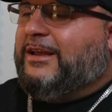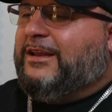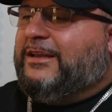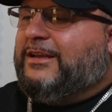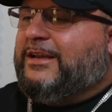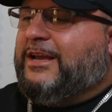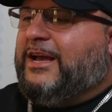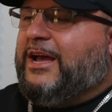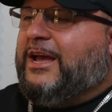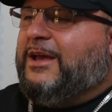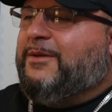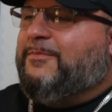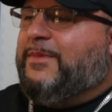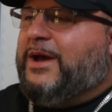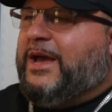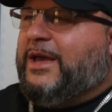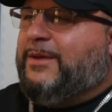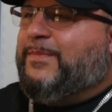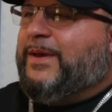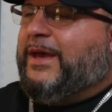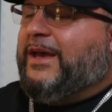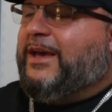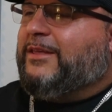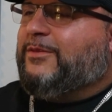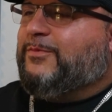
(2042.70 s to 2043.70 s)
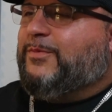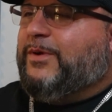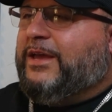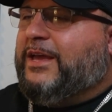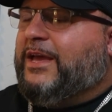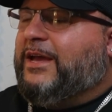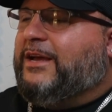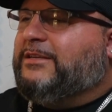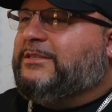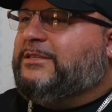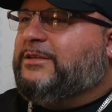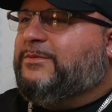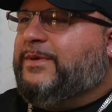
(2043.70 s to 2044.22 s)
of guy, my pathway
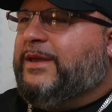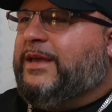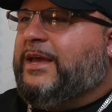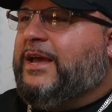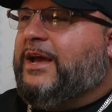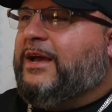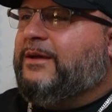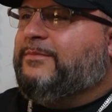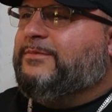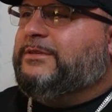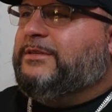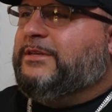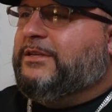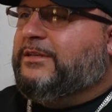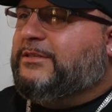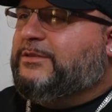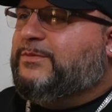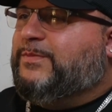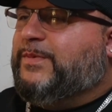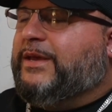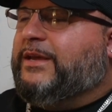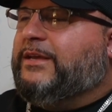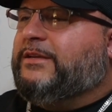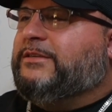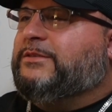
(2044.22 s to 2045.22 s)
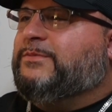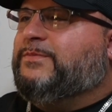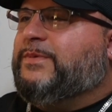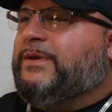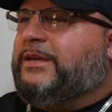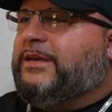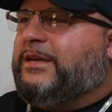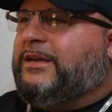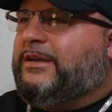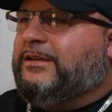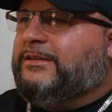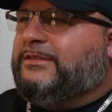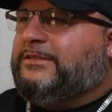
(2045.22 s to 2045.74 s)
has to be abstinence-based
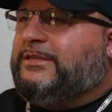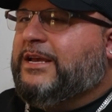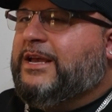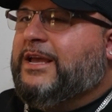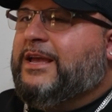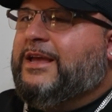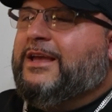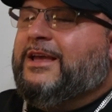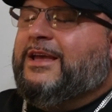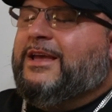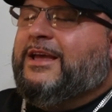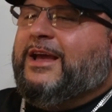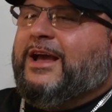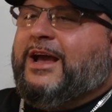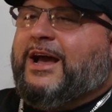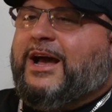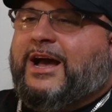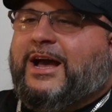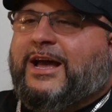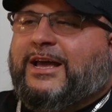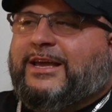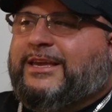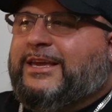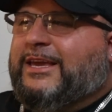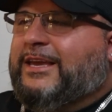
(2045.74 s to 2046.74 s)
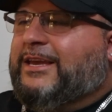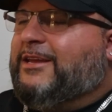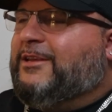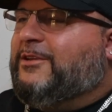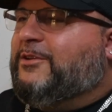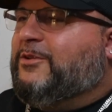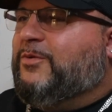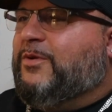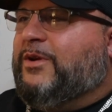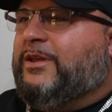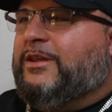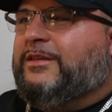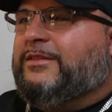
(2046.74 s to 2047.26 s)
because I can't
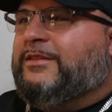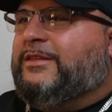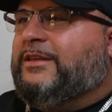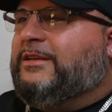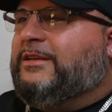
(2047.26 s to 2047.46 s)
do anything